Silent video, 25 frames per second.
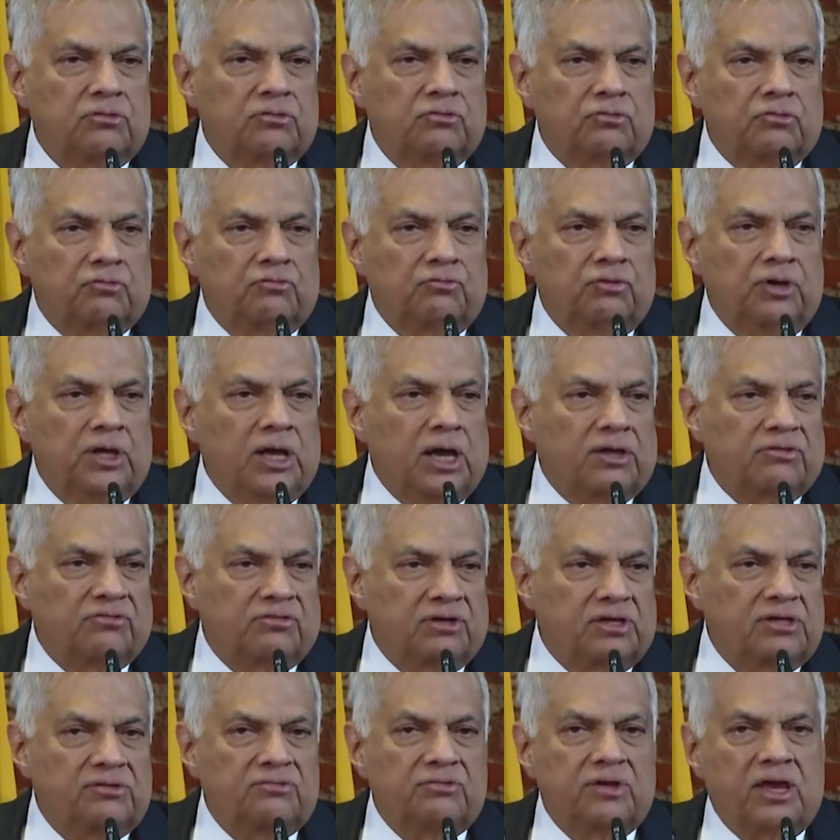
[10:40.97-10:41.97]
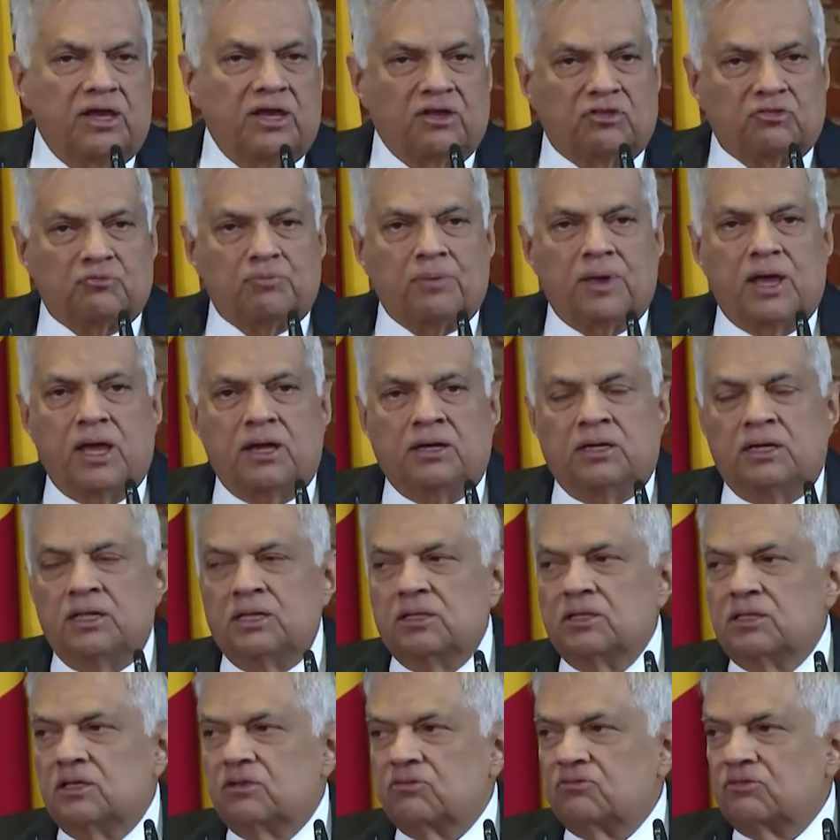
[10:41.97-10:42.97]
So we ourselves are
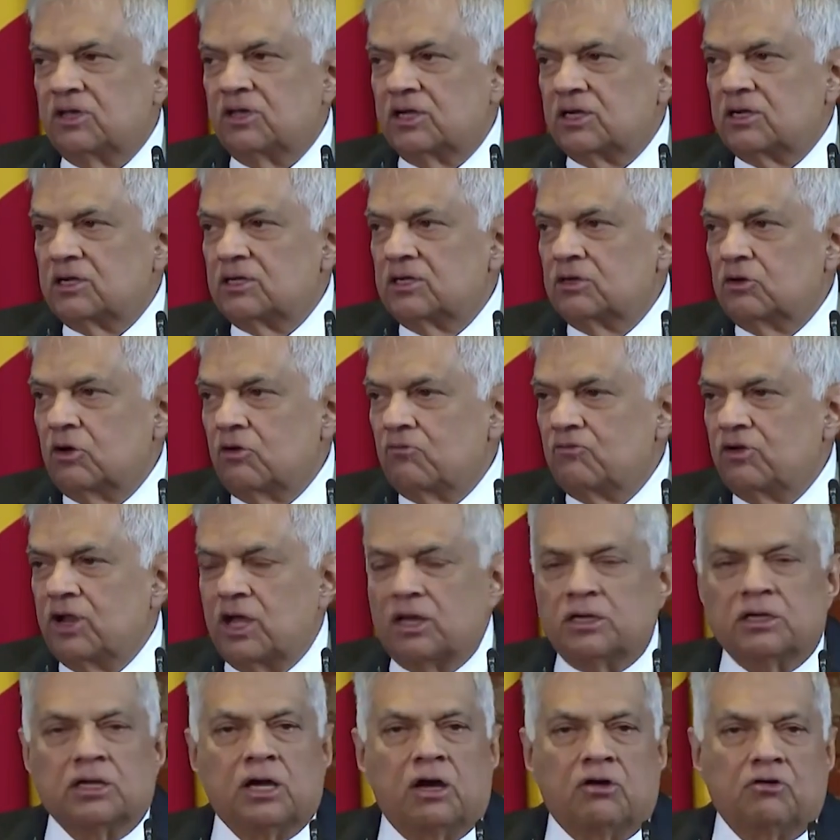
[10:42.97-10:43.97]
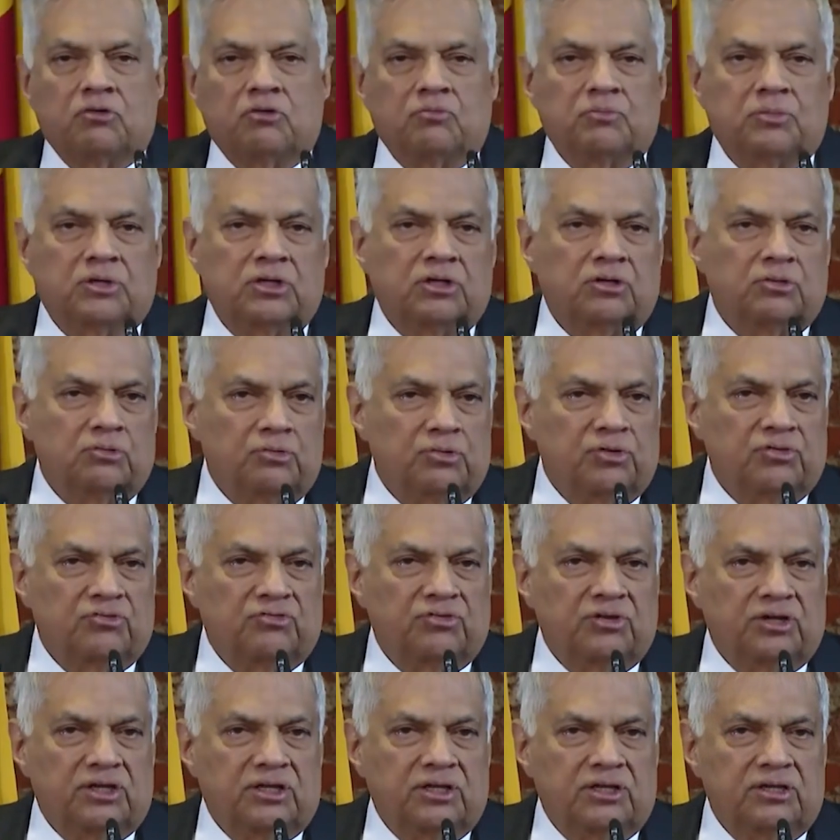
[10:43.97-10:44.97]
expanding the sector of non-government
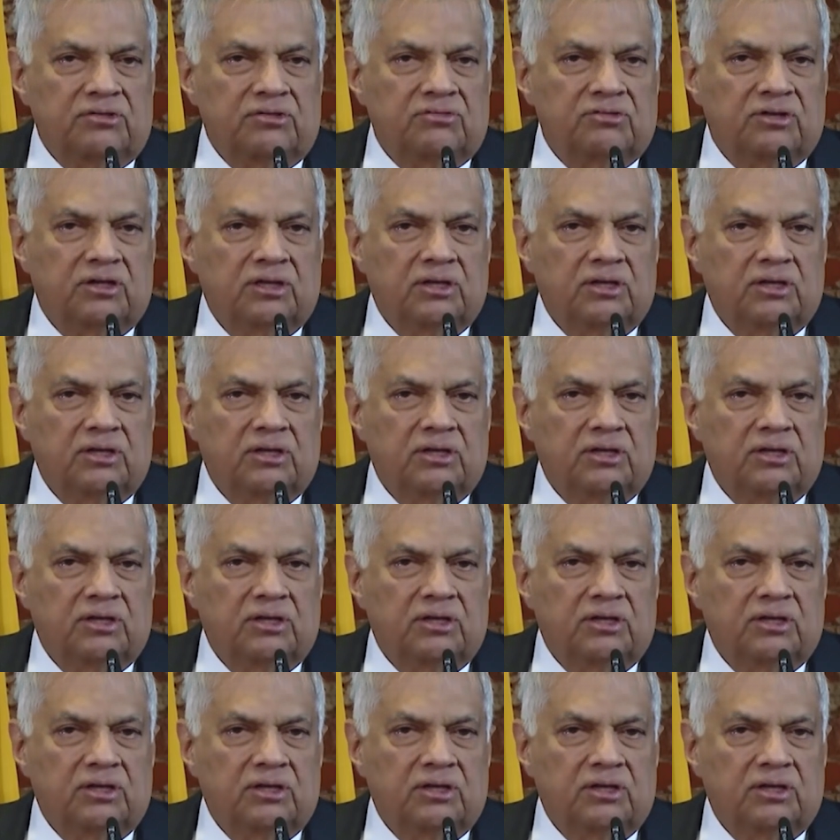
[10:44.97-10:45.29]
universities,